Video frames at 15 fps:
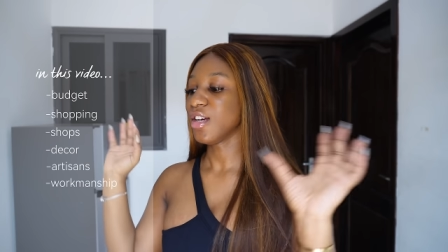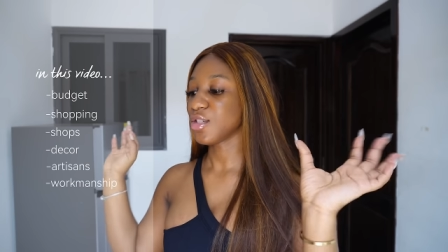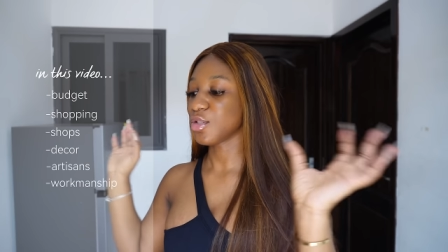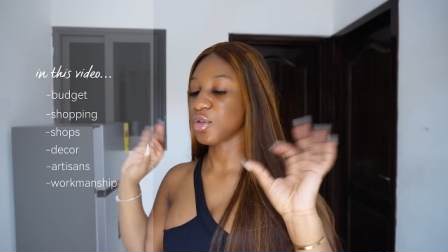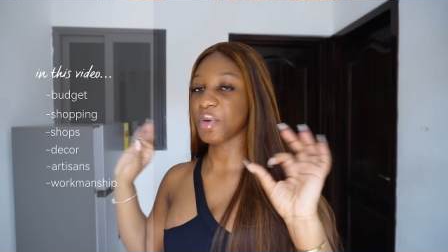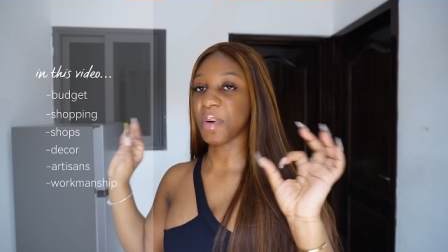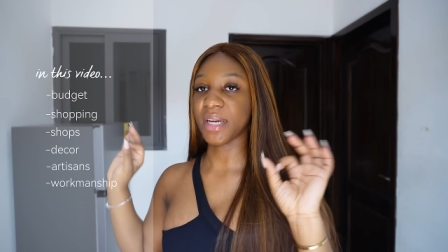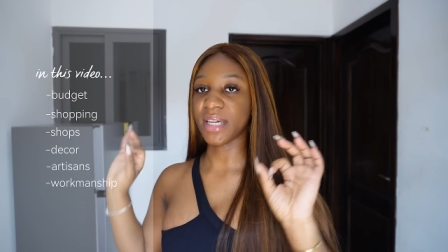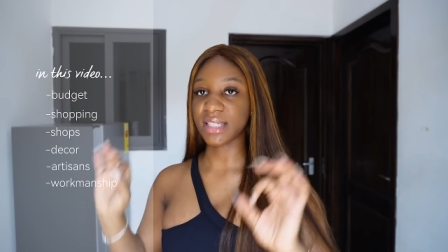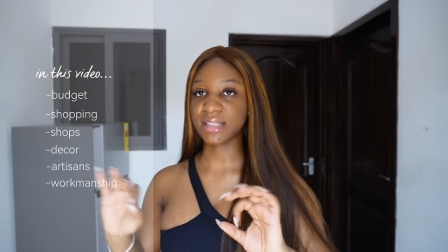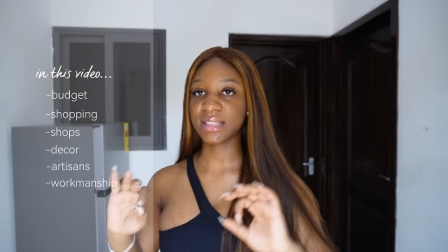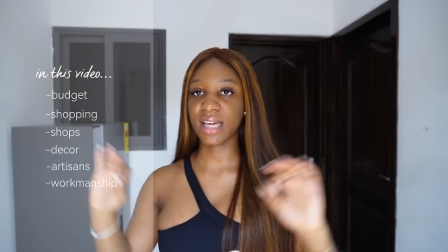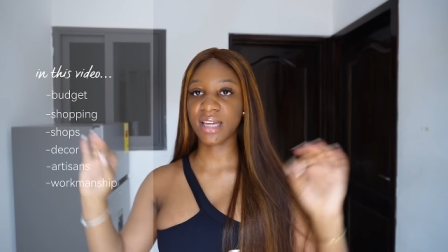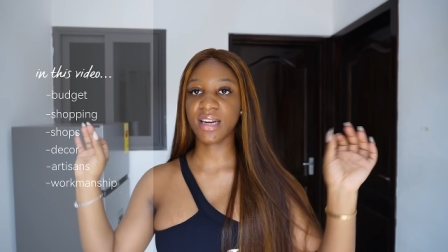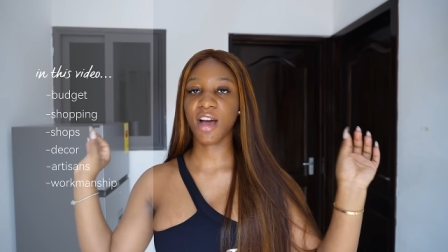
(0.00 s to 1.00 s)
so you
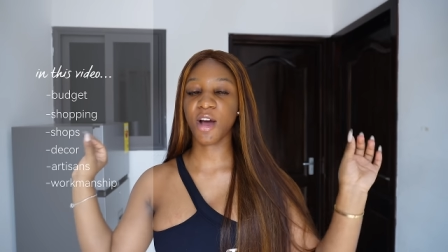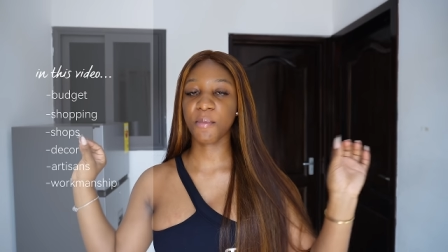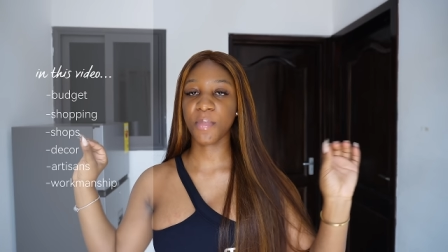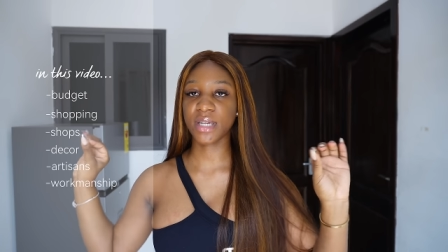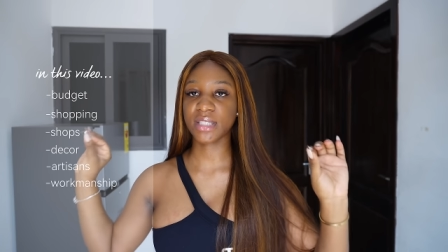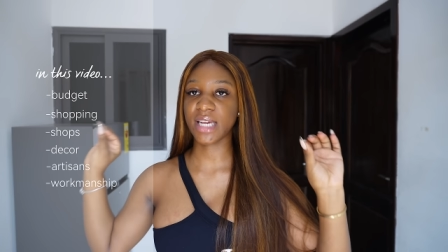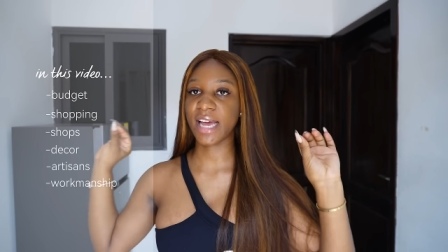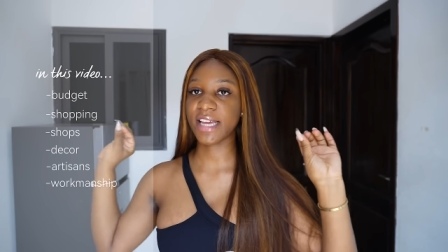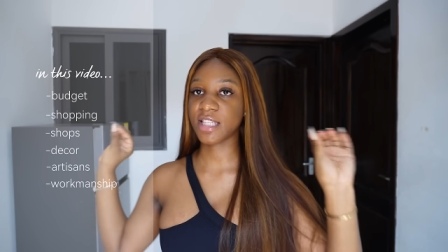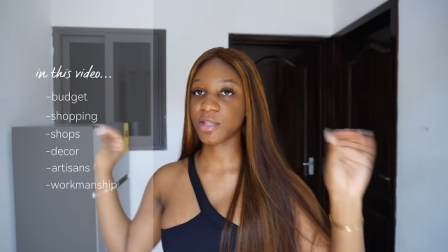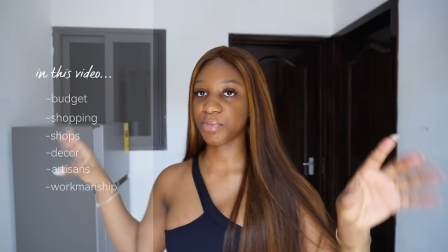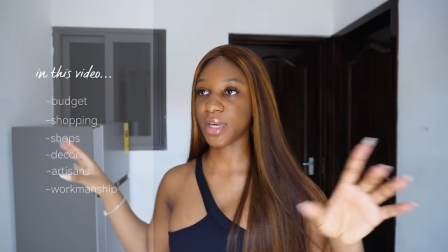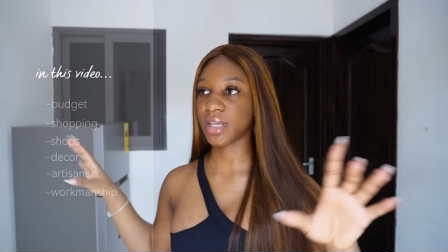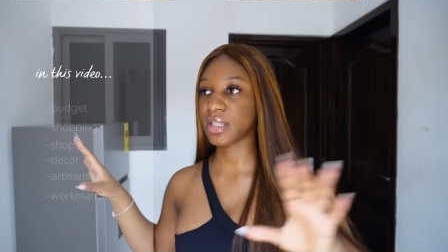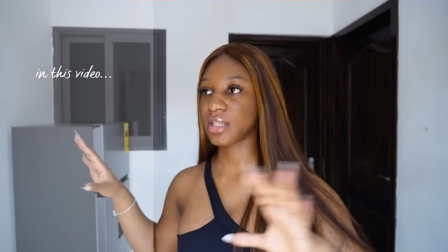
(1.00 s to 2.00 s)
understand how much I
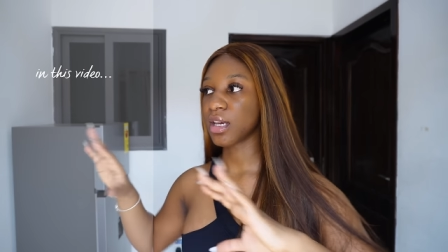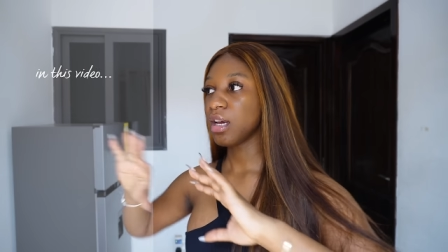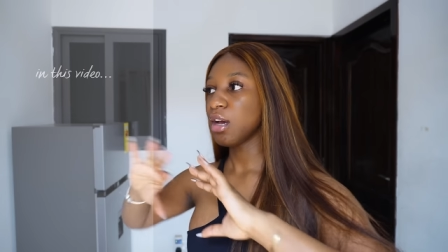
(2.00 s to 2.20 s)
spent